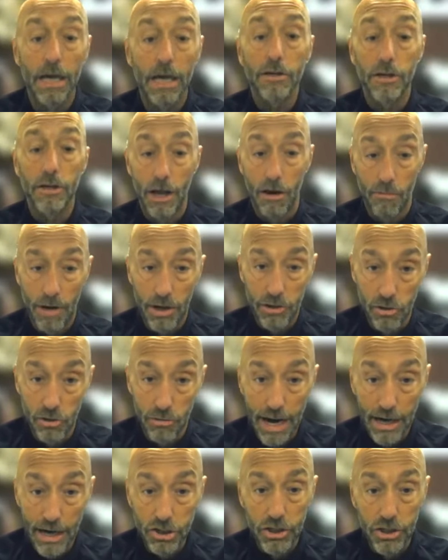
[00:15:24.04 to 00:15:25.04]
to their
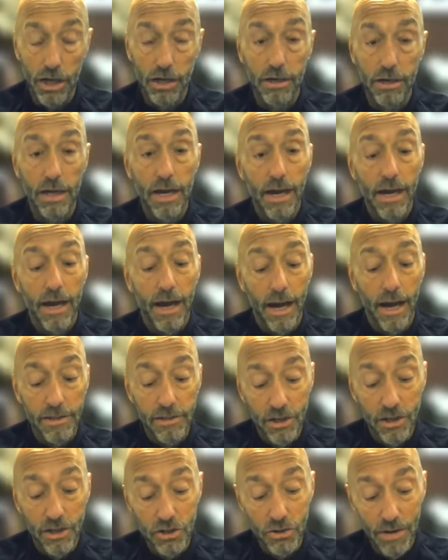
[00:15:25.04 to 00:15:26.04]
resurrection, a
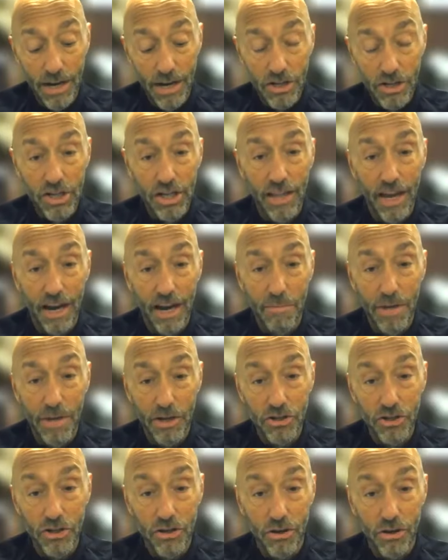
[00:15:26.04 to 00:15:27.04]
situation that I
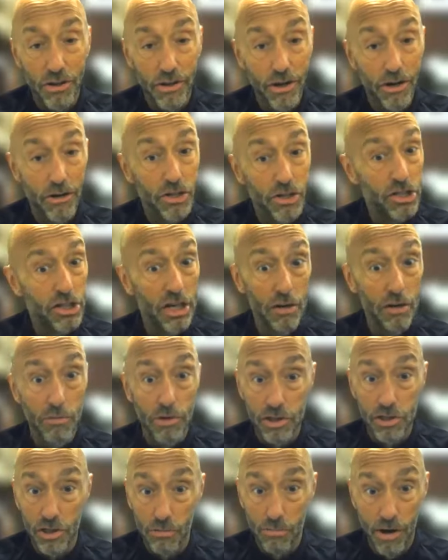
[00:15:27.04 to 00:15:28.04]
mentioned earlier. She
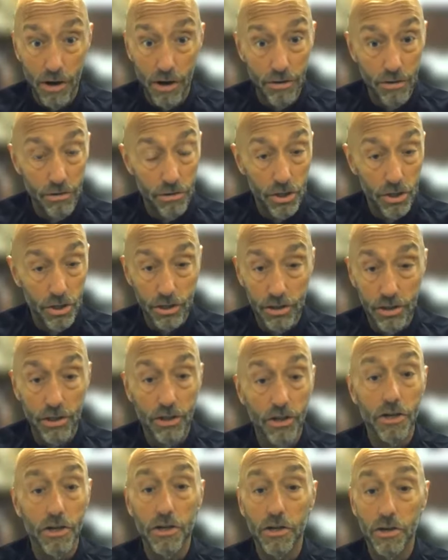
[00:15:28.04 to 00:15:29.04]
was the one who took the
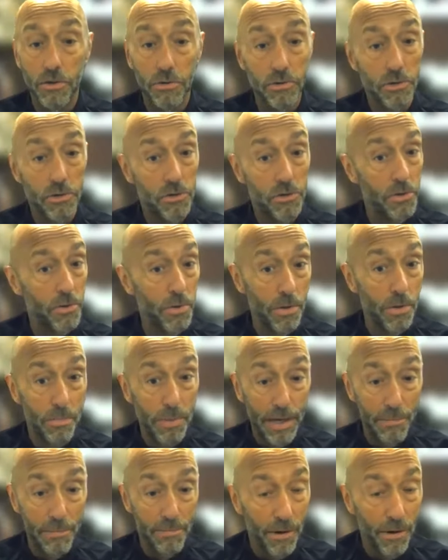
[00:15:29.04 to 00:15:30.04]
good news to the
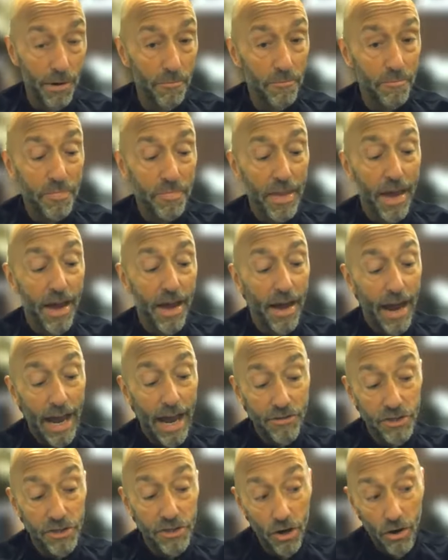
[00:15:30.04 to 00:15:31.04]
people.
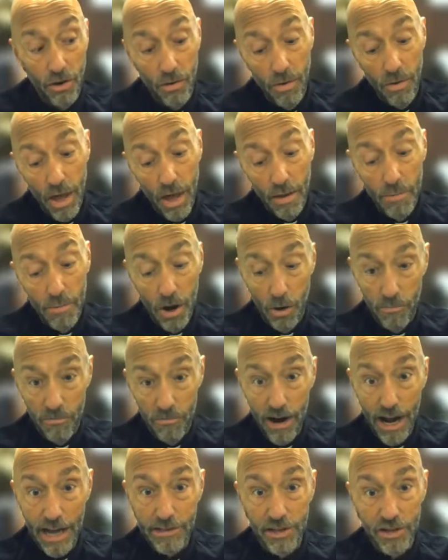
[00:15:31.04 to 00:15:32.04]
And so Pope
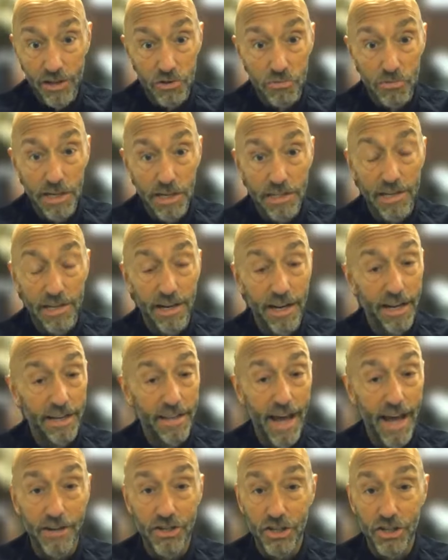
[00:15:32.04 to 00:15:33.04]
Francis, reasoning
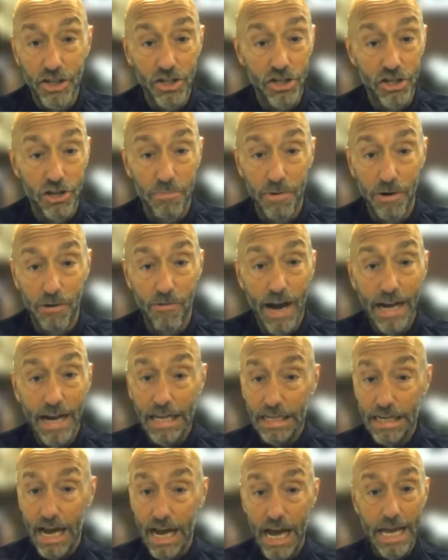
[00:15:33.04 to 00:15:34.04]
that she should be
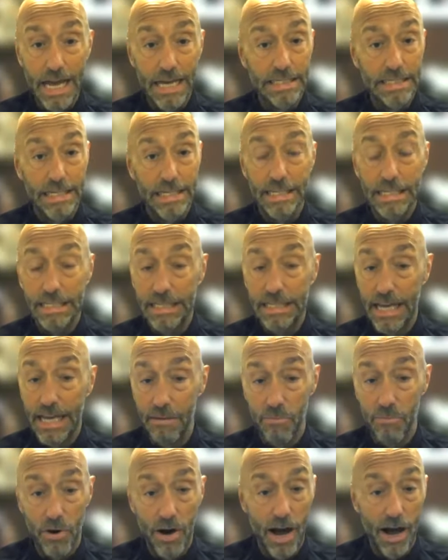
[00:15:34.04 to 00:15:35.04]
recognized in the
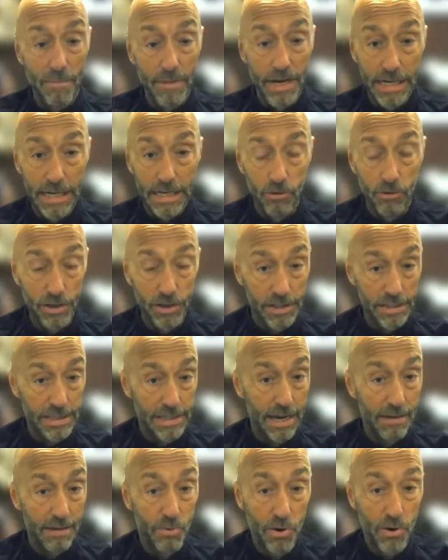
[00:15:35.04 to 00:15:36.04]
same prominent, with the
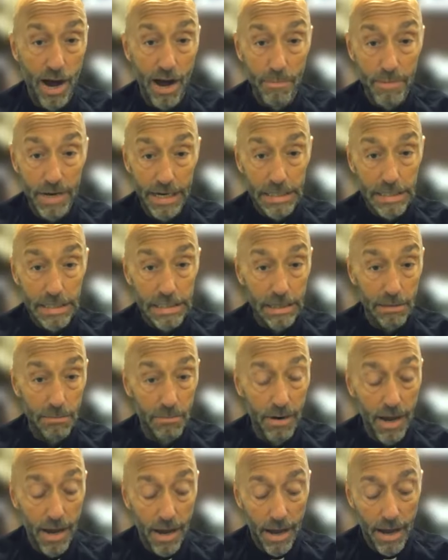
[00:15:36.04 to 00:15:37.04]
same prominence
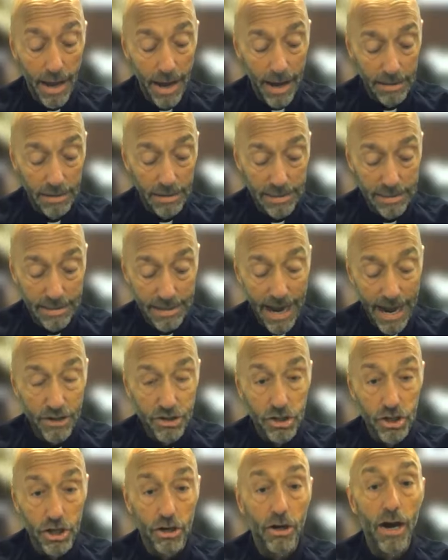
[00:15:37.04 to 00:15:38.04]
and
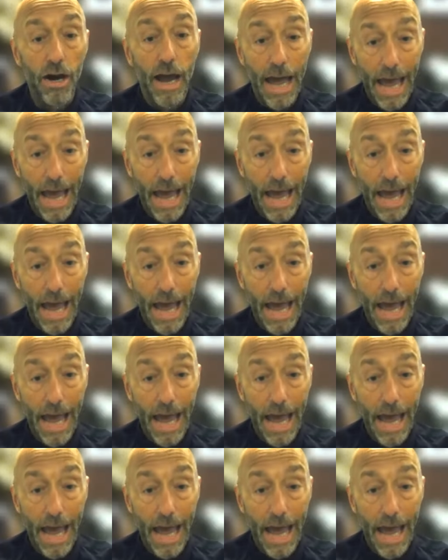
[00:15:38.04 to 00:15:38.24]
stature